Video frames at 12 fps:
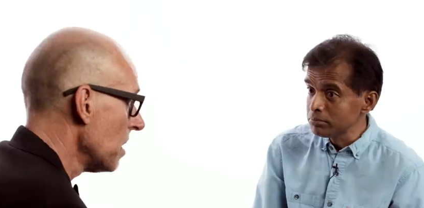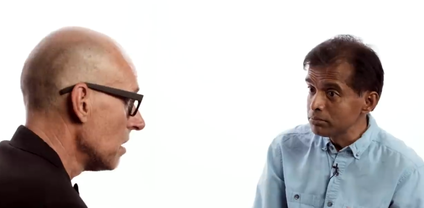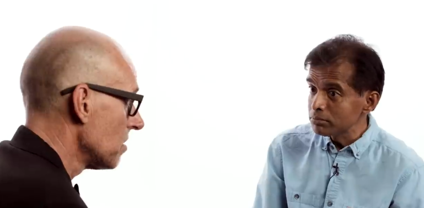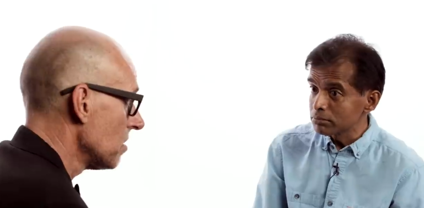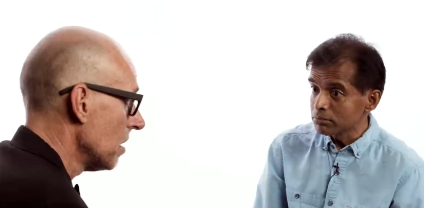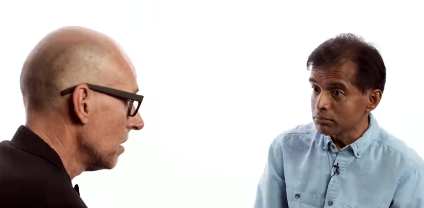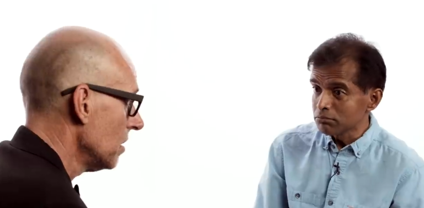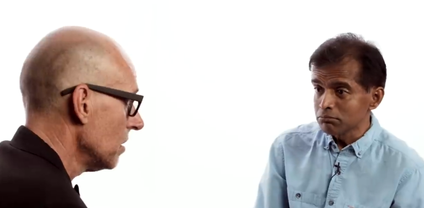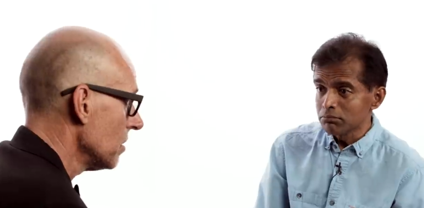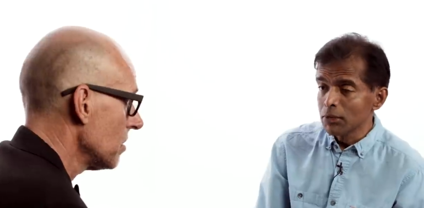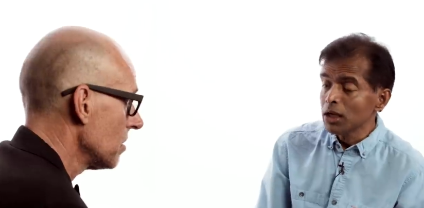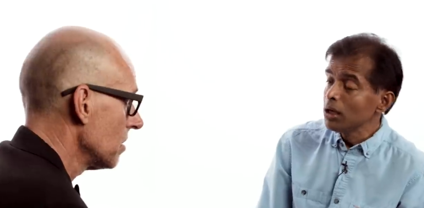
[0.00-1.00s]
Speaker 1: it's months, not
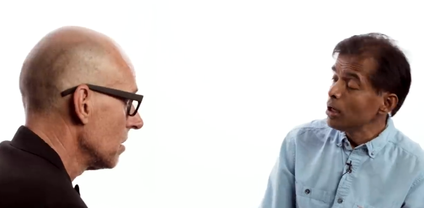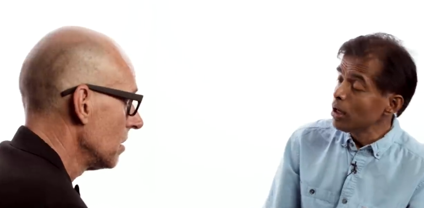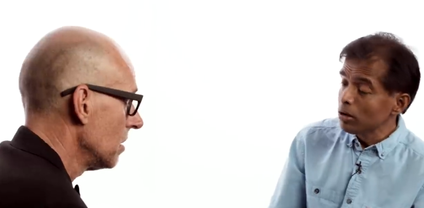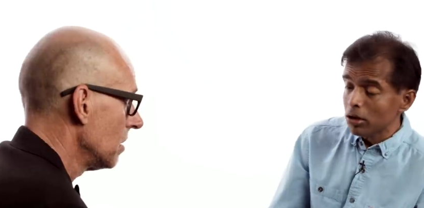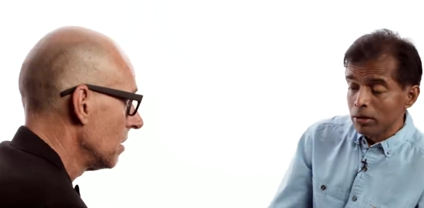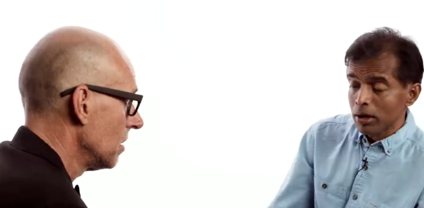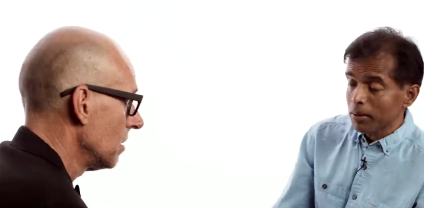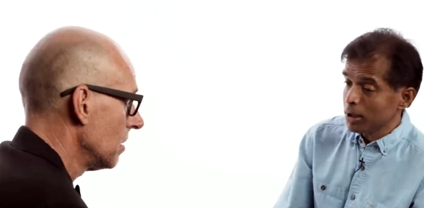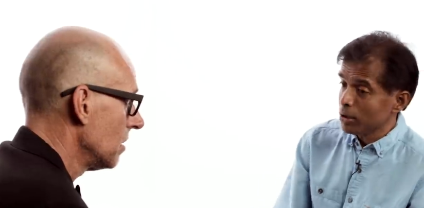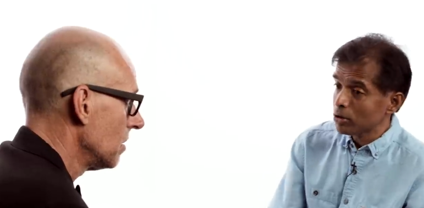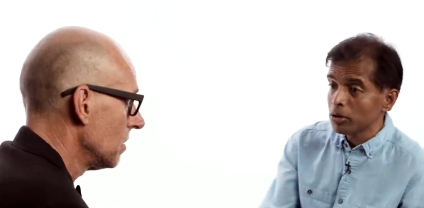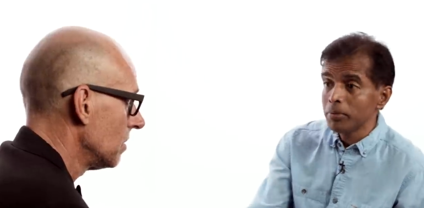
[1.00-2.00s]
years? It could. I
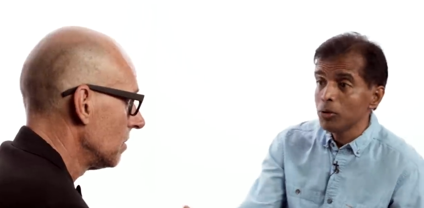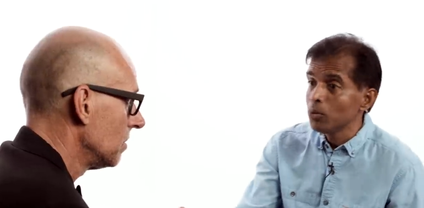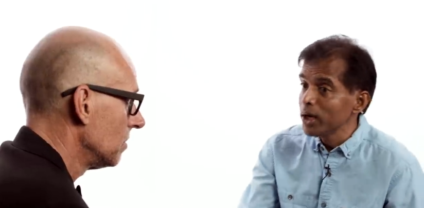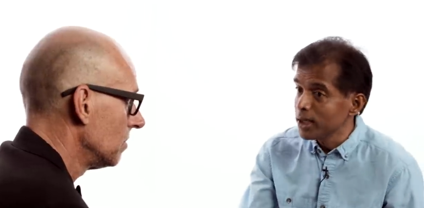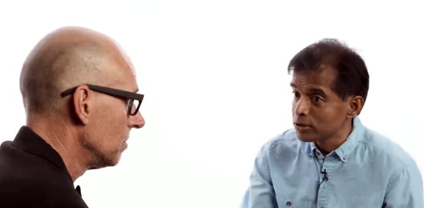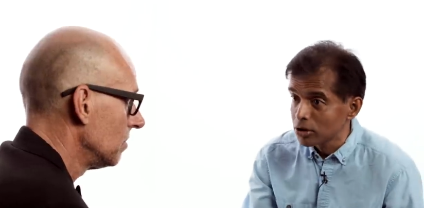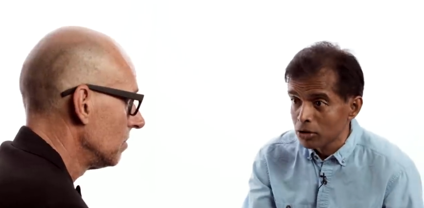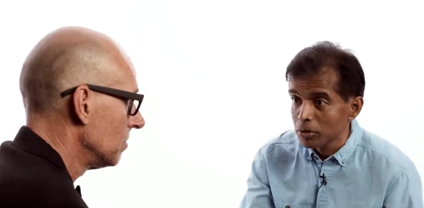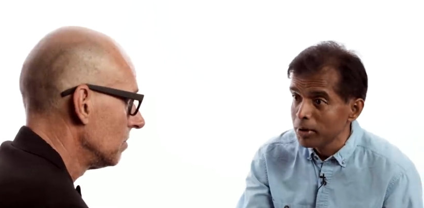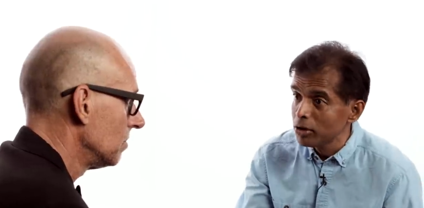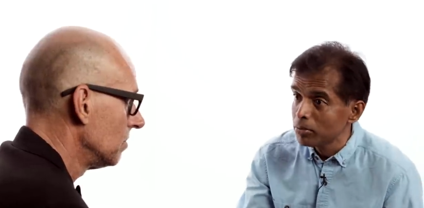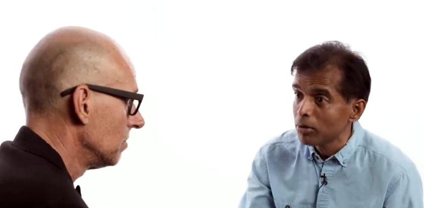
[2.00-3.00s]
mean, it could be weeks. It
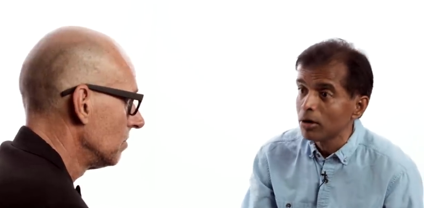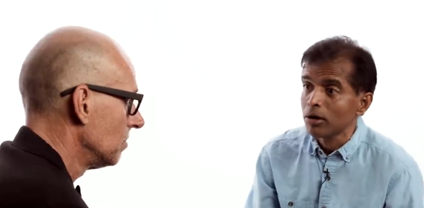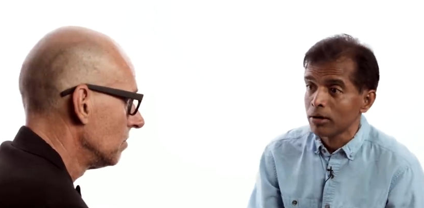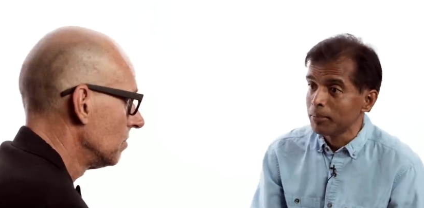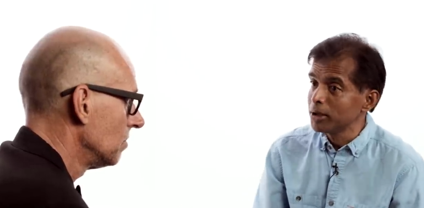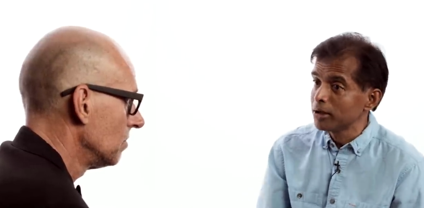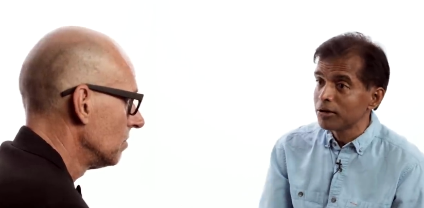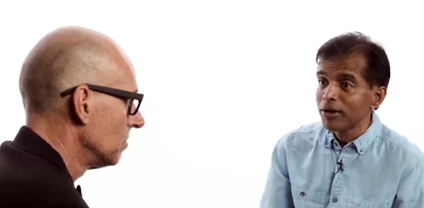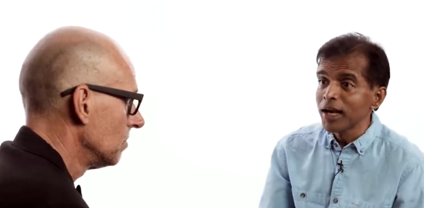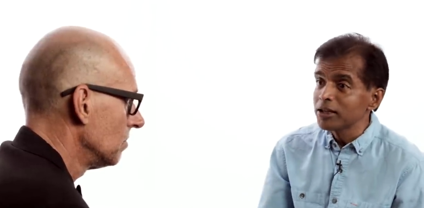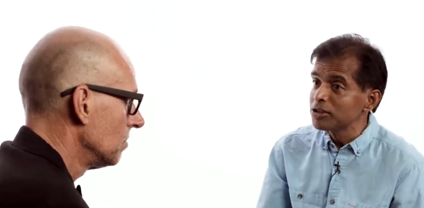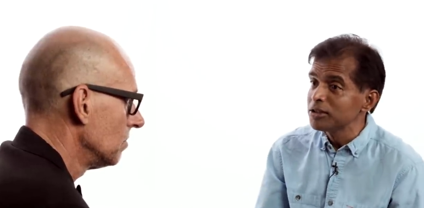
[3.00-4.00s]
could be tomorrow. I mean,
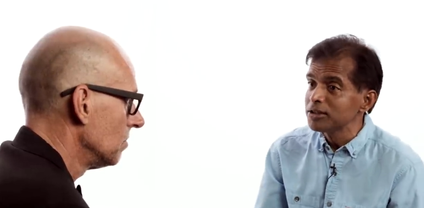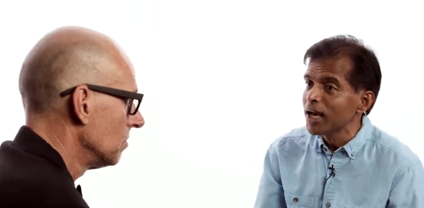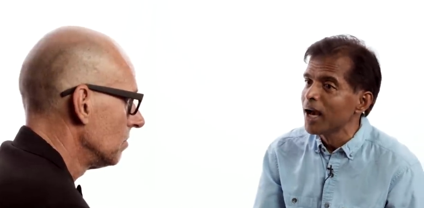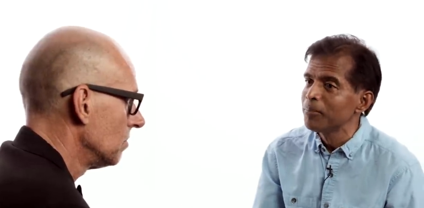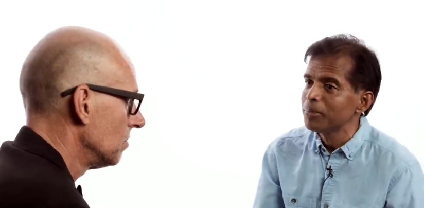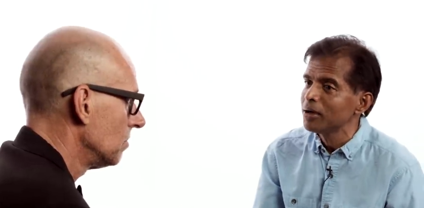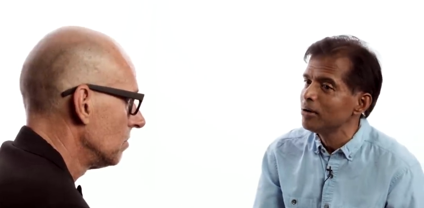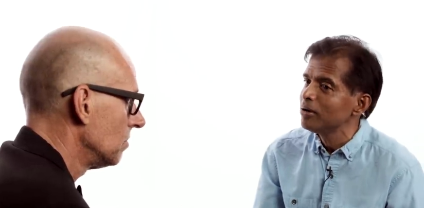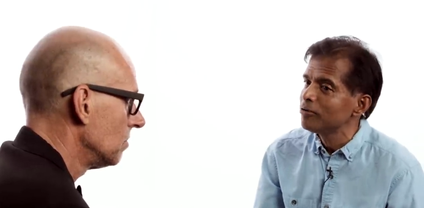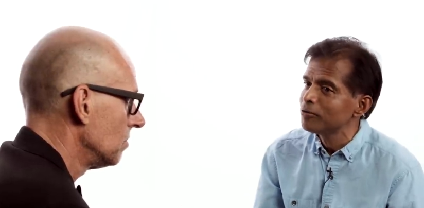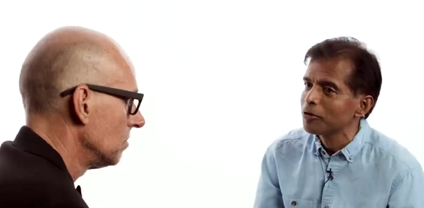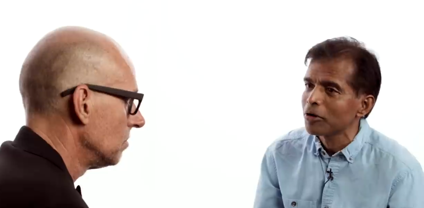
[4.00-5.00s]
corrections
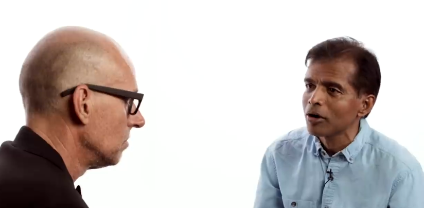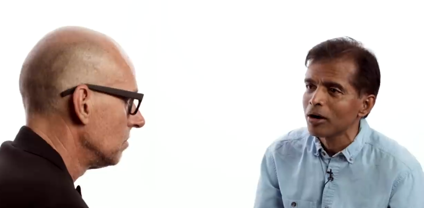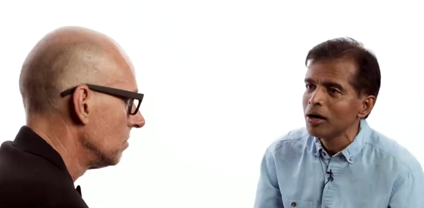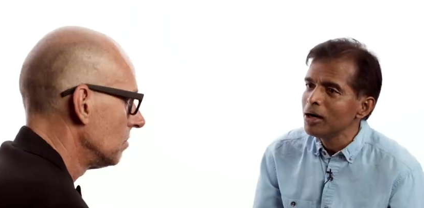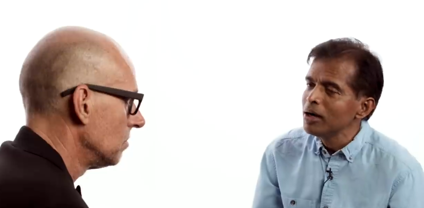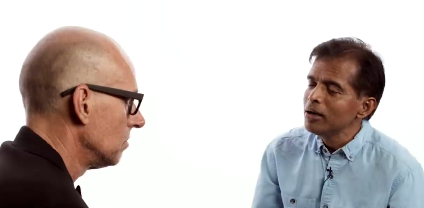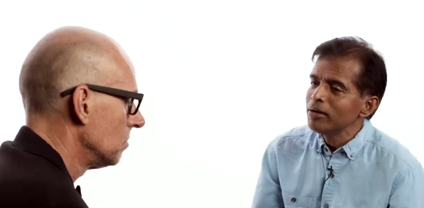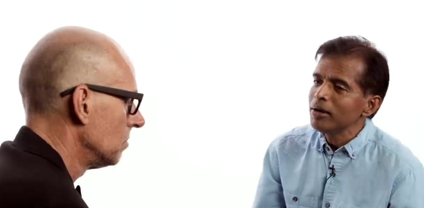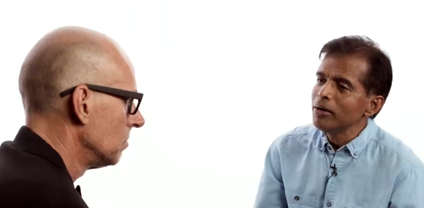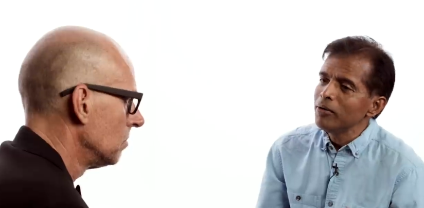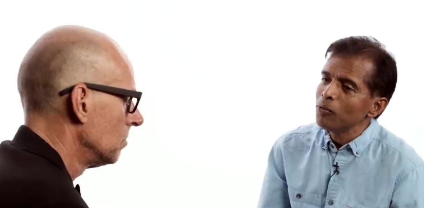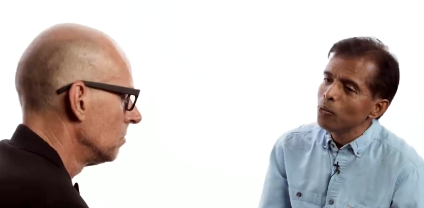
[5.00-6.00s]
happen for.
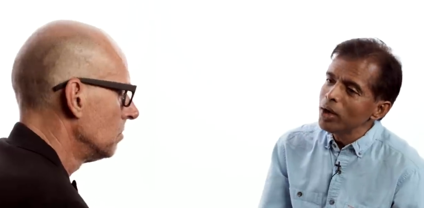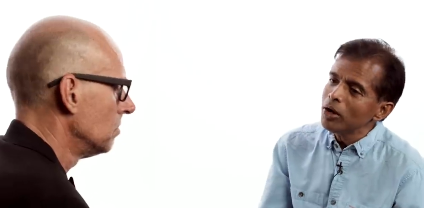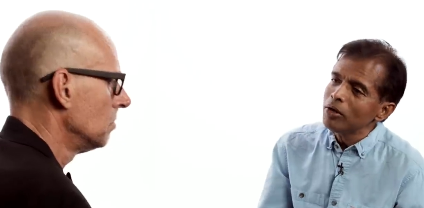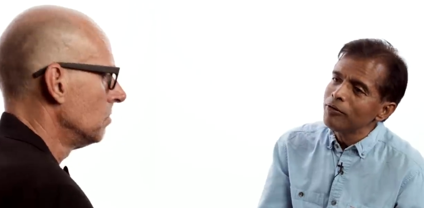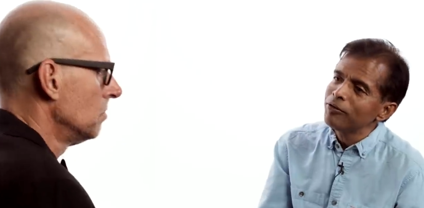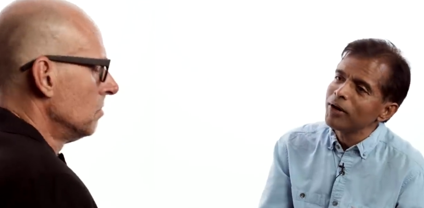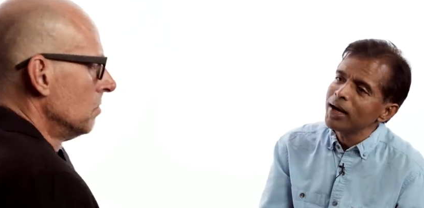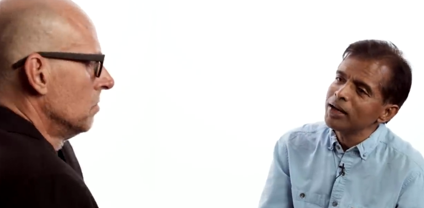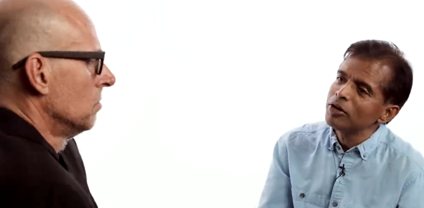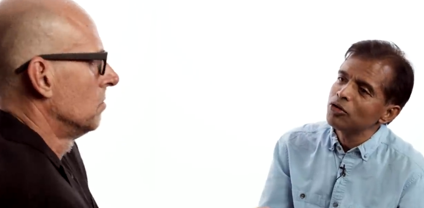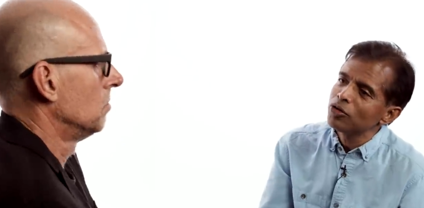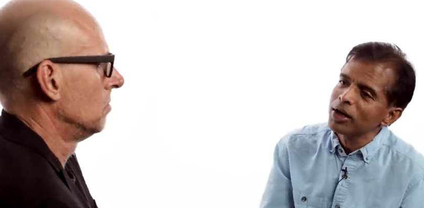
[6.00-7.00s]
Eh, we could
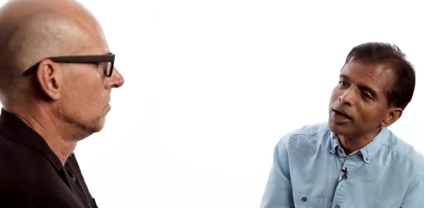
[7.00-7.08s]
find a